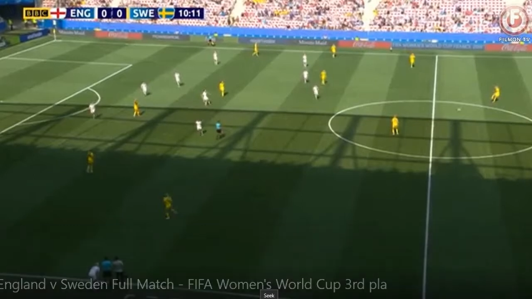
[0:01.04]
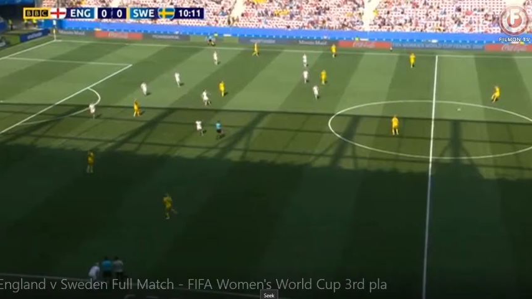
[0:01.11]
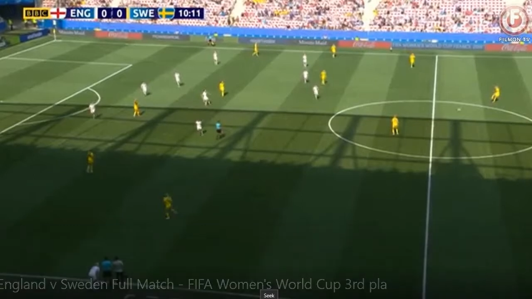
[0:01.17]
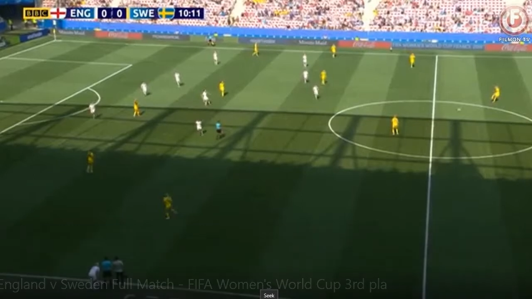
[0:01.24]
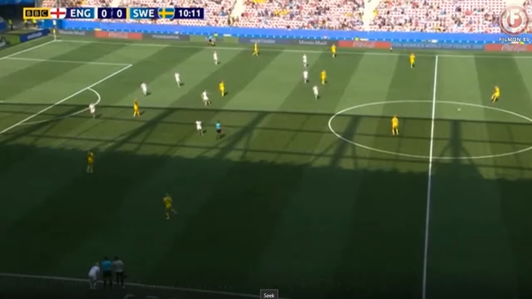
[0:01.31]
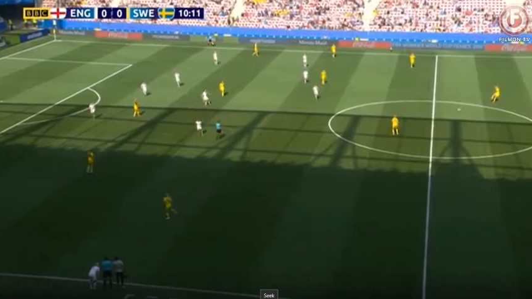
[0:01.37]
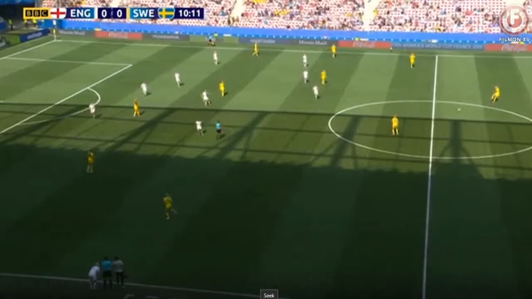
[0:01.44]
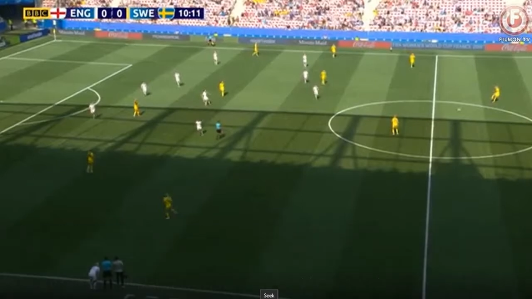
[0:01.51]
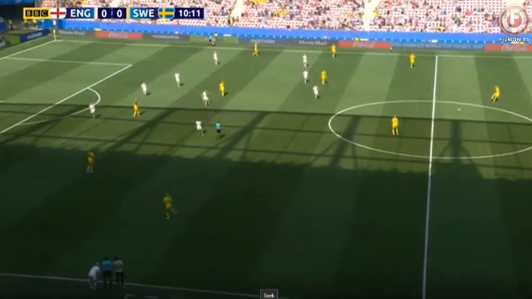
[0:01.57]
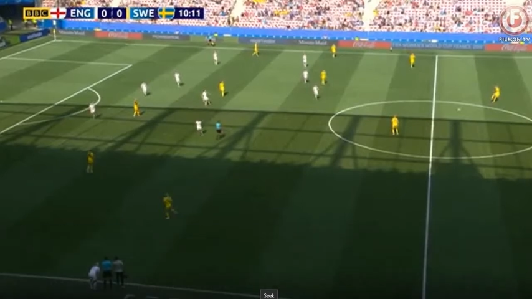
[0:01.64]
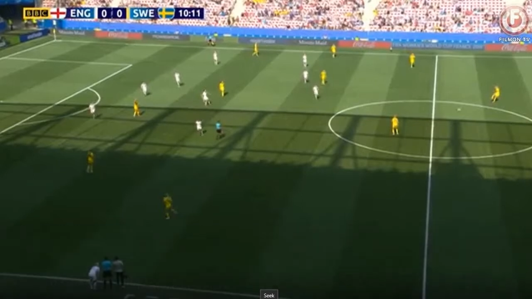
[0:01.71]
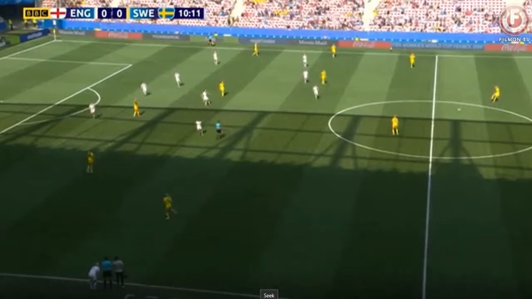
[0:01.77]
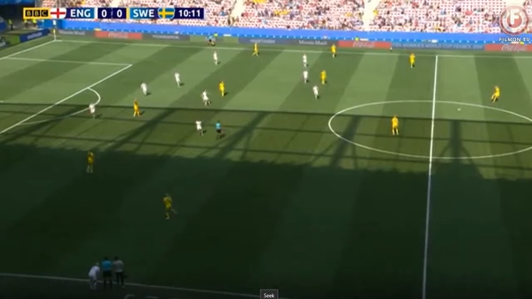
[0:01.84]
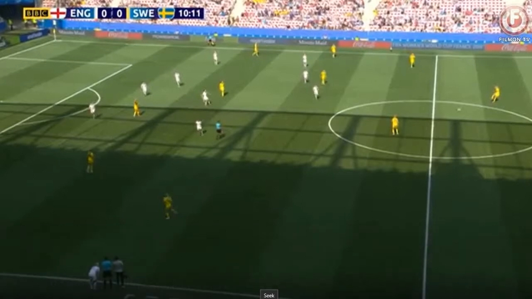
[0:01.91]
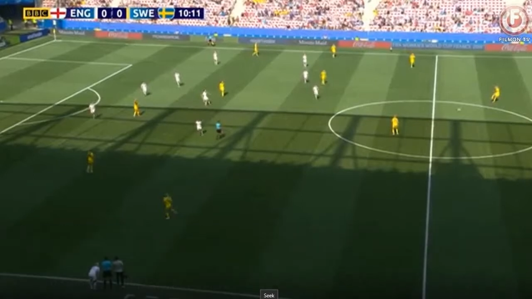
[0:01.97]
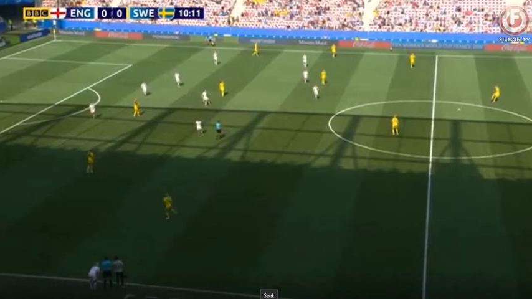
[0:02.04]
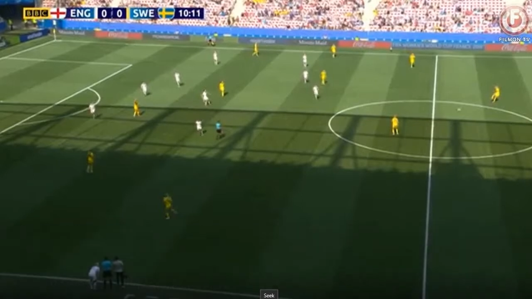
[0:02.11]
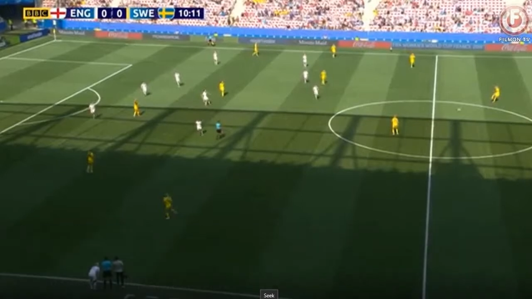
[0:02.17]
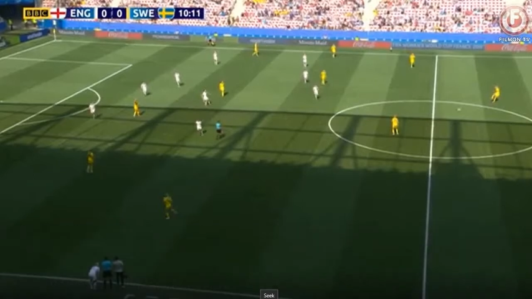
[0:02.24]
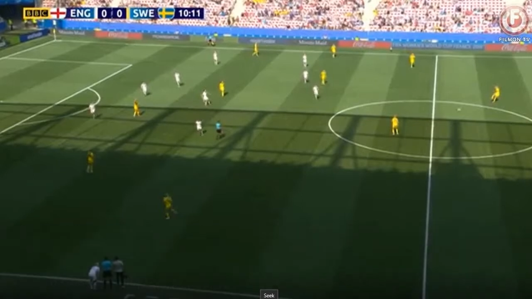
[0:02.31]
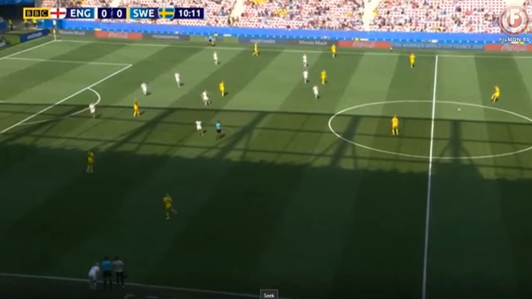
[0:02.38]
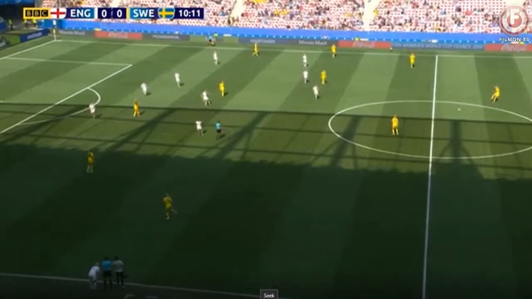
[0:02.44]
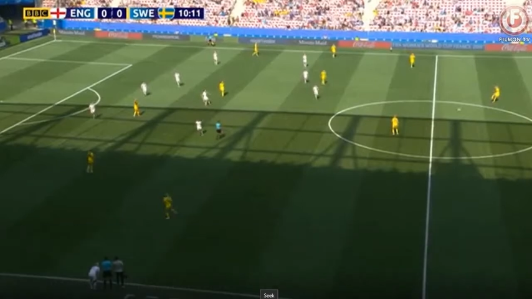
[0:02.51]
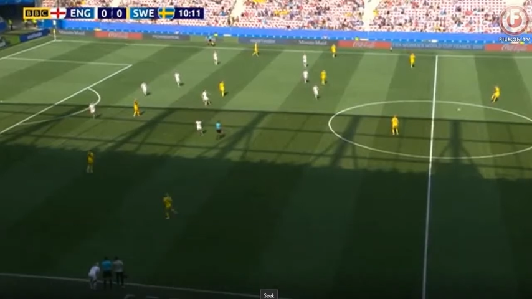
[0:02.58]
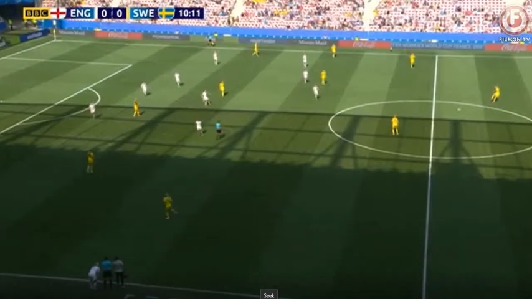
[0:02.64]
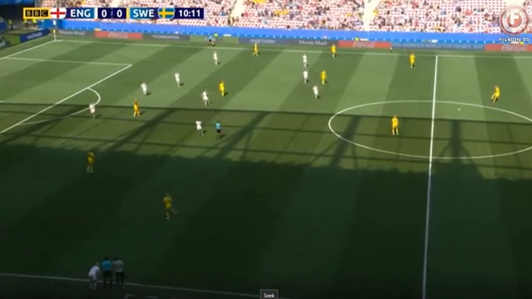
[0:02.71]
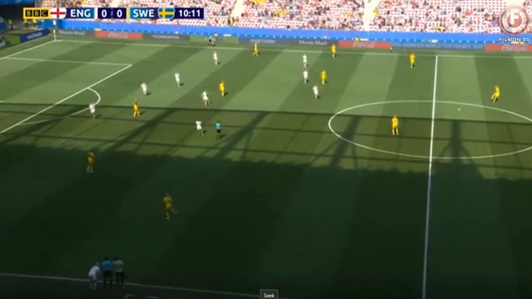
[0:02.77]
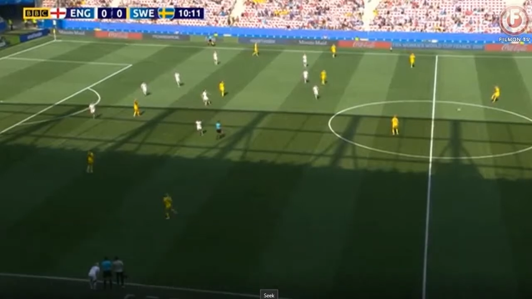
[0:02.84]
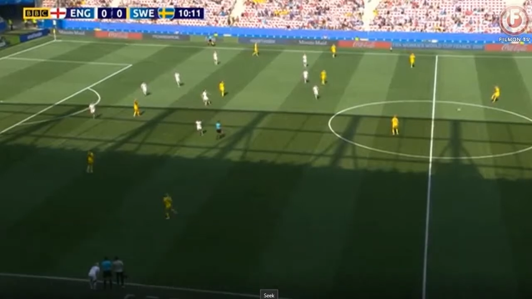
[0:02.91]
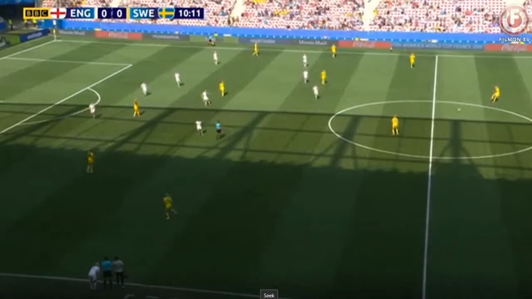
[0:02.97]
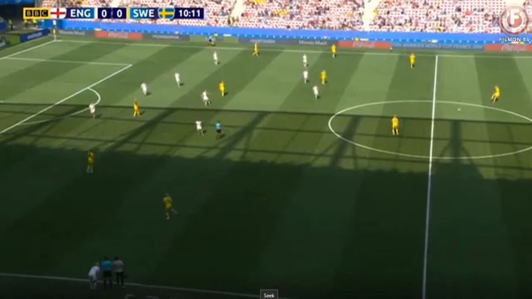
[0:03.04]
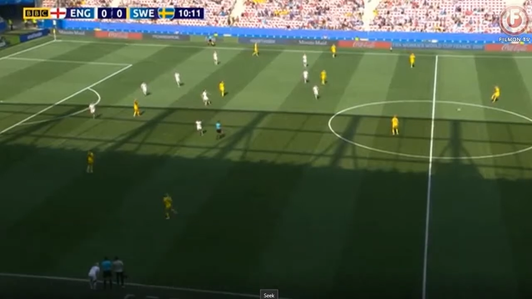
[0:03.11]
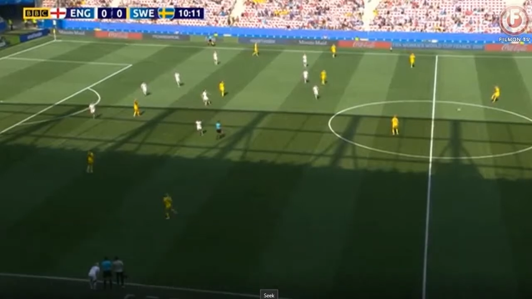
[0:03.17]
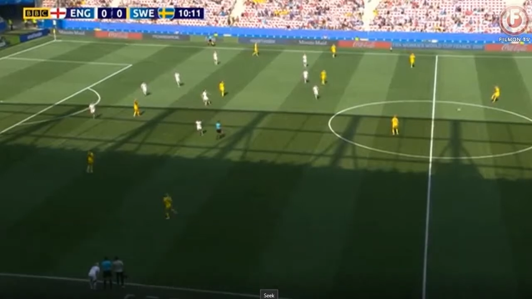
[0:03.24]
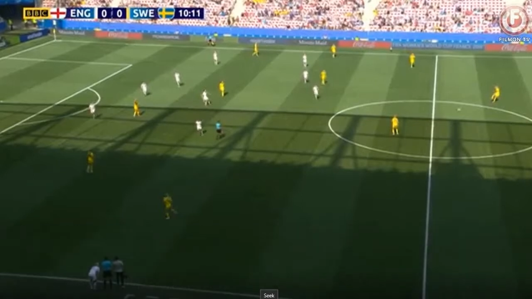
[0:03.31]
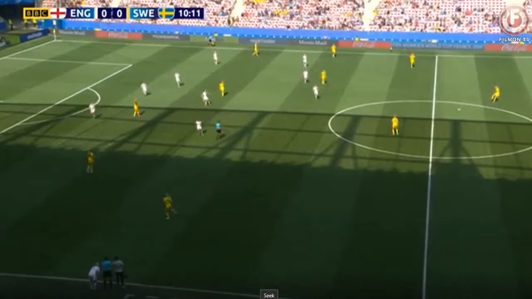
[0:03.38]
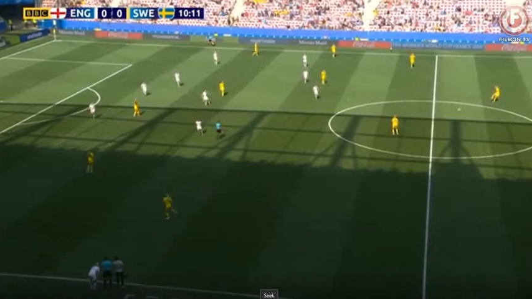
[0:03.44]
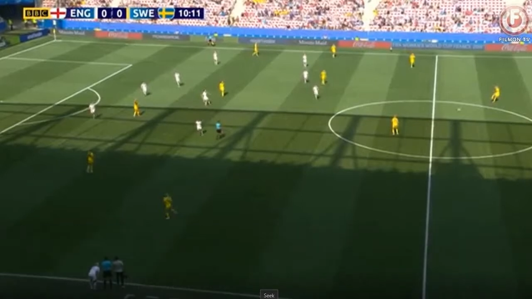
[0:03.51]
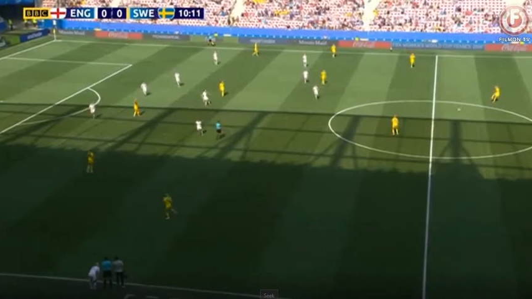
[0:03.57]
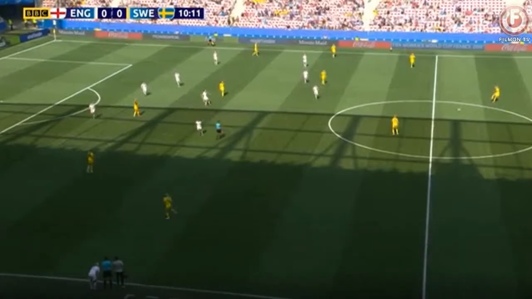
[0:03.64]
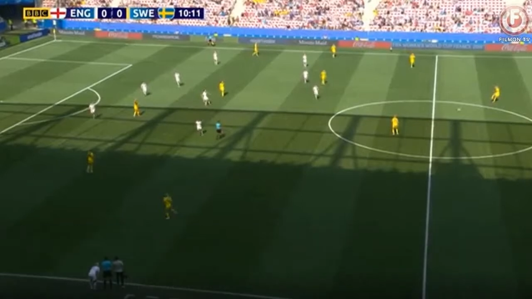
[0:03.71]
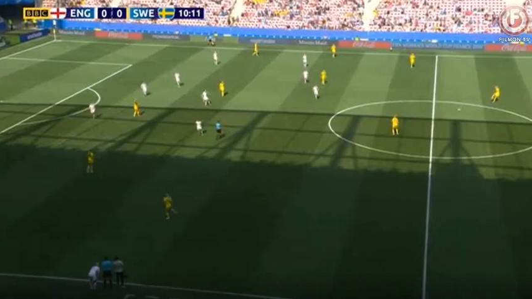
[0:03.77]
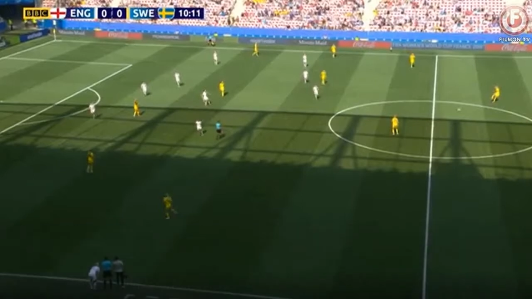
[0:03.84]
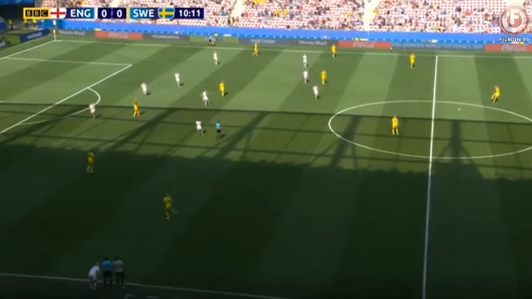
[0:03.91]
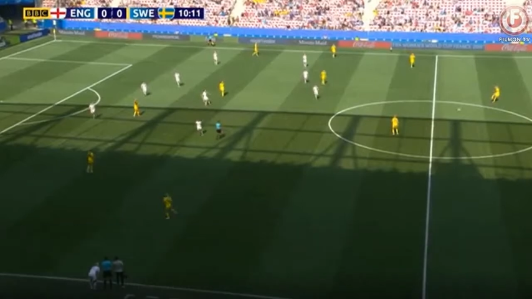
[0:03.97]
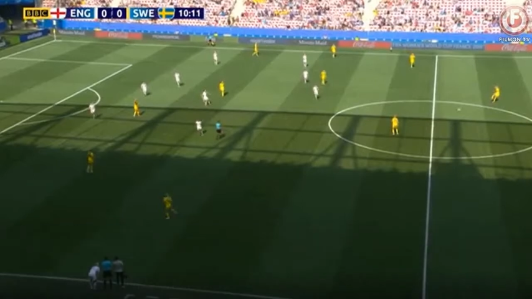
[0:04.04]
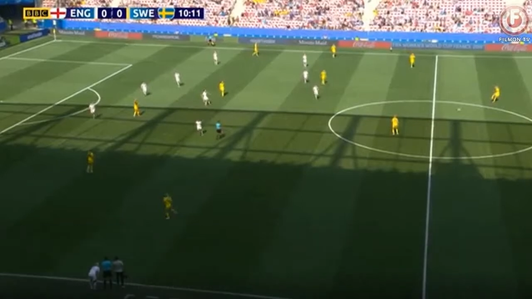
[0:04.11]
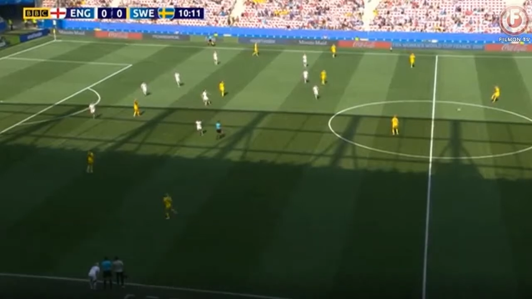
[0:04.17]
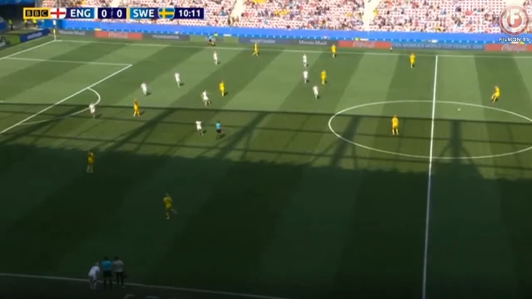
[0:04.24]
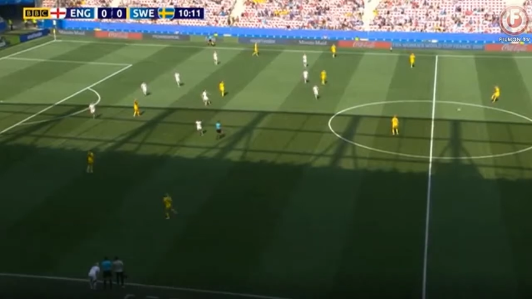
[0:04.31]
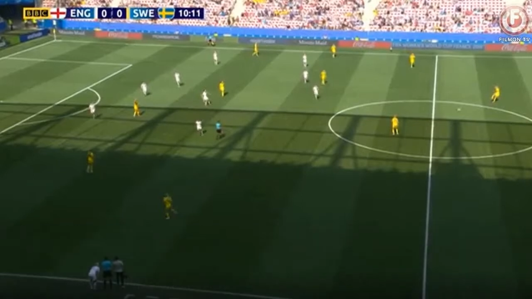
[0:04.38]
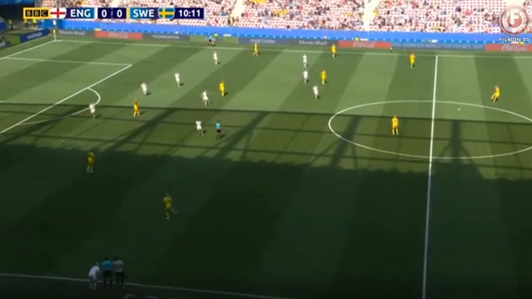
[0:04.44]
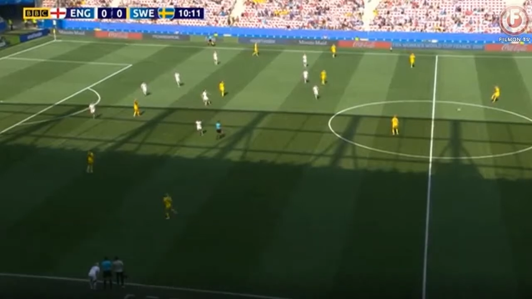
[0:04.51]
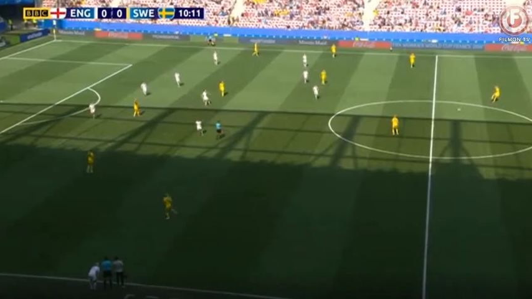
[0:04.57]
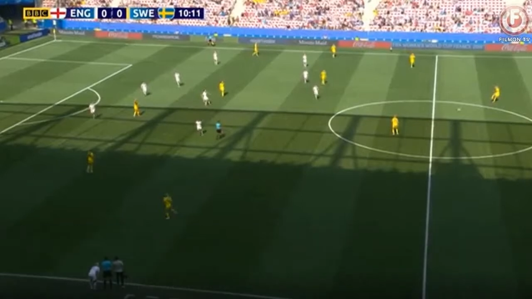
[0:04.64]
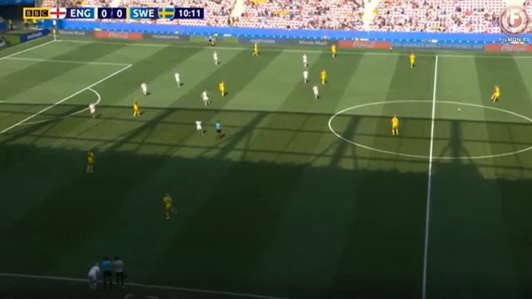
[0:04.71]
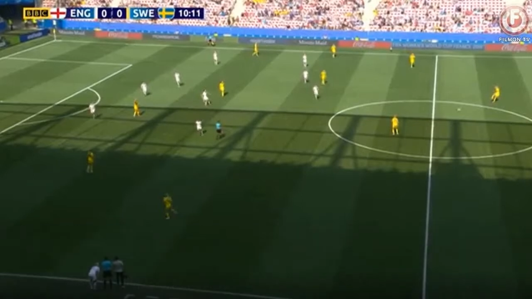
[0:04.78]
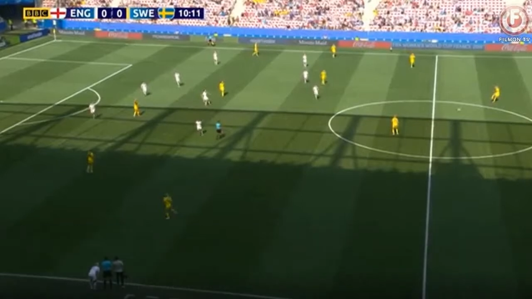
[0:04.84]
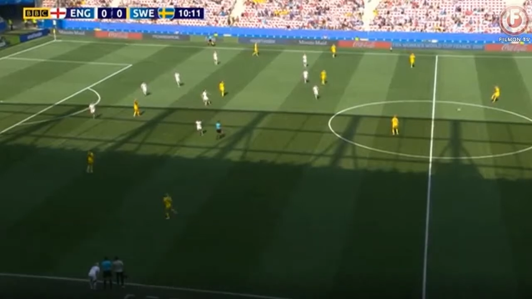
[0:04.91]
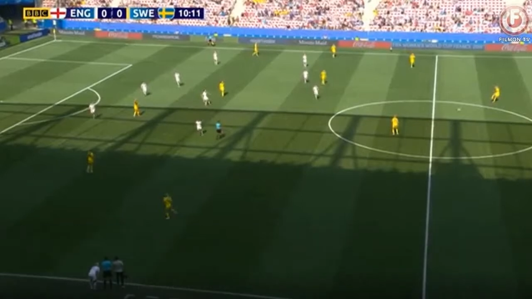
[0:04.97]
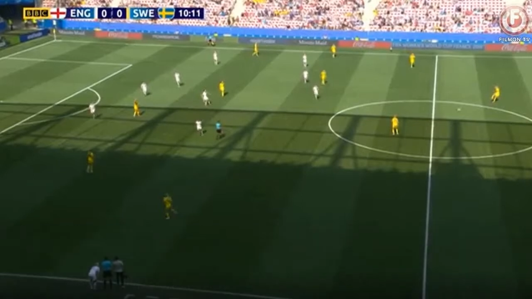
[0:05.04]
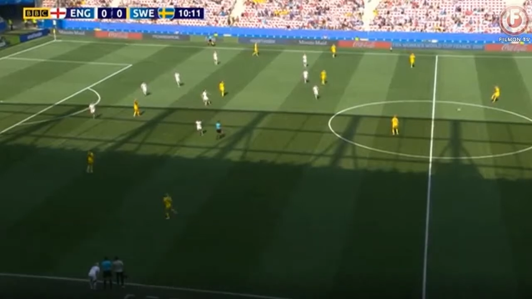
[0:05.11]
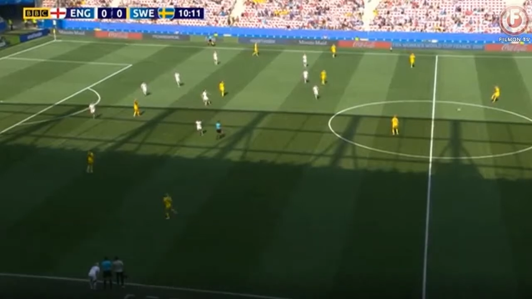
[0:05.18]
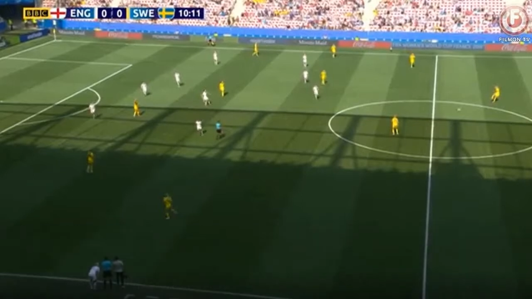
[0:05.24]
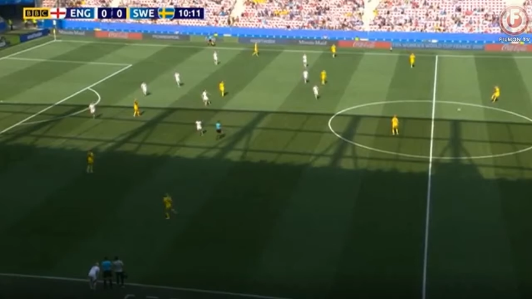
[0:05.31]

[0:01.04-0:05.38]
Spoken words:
No face is visible, so there are no lips to read.